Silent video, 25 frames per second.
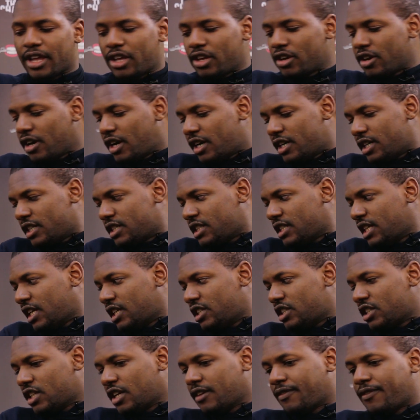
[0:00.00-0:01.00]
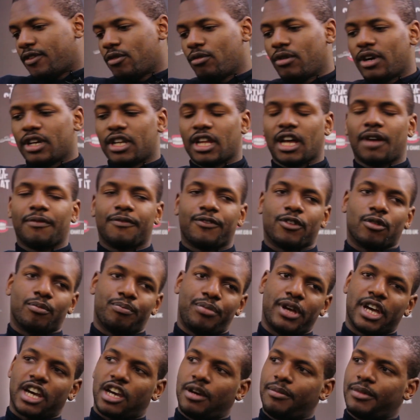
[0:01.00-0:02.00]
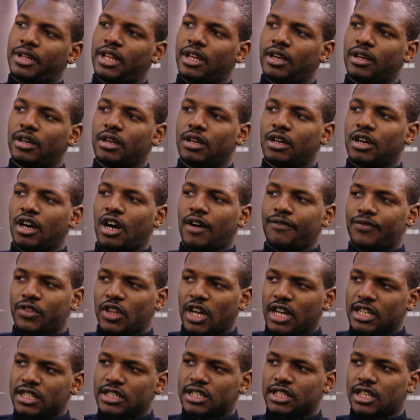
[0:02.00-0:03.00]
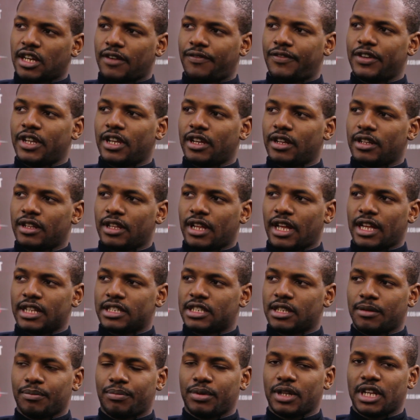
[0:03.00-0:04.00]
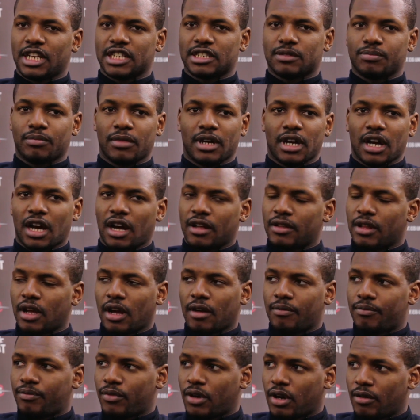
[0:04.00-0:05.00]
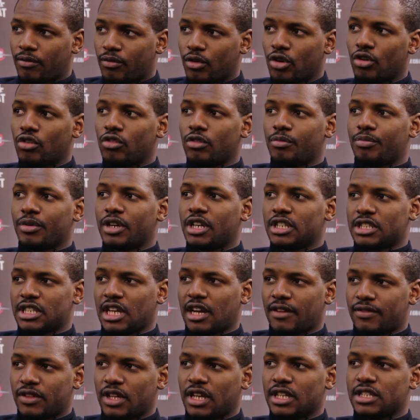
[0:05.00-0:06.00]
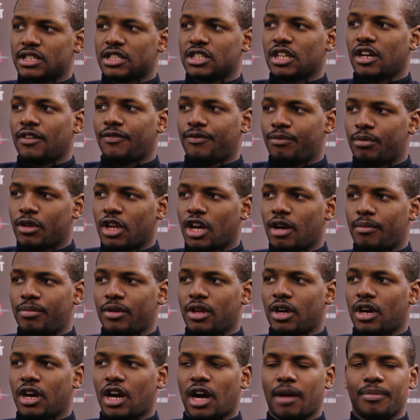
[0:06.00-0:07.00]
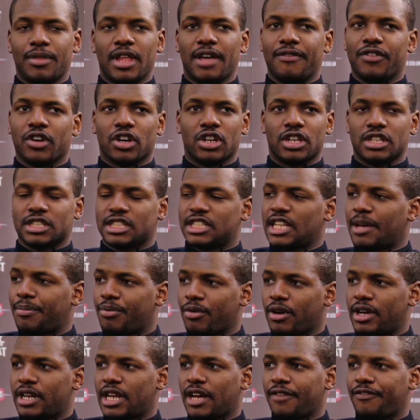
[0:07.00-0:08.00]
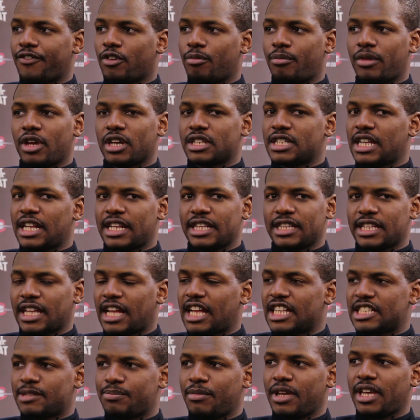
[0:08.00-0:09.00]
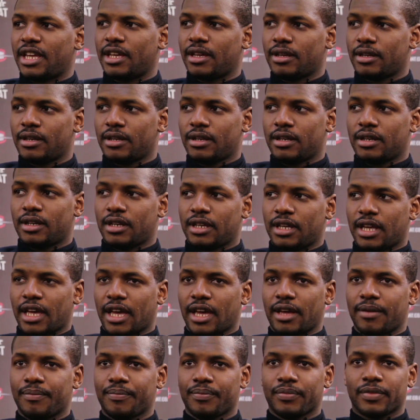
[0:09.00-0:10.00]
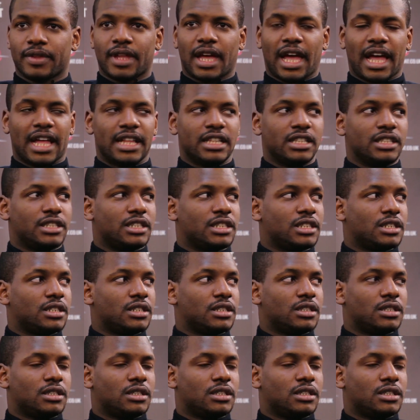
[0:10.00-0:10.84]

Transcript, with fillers: right, you gotta understand. Yeah, for one, I'm from Peckham, innit? I've done stuff, innit? Like simple as my, I, I've, I've rolled brothers that I've done stuff, blah blah. I'm never gonna separate that from me because I think that's me. Yeah. Yeah, and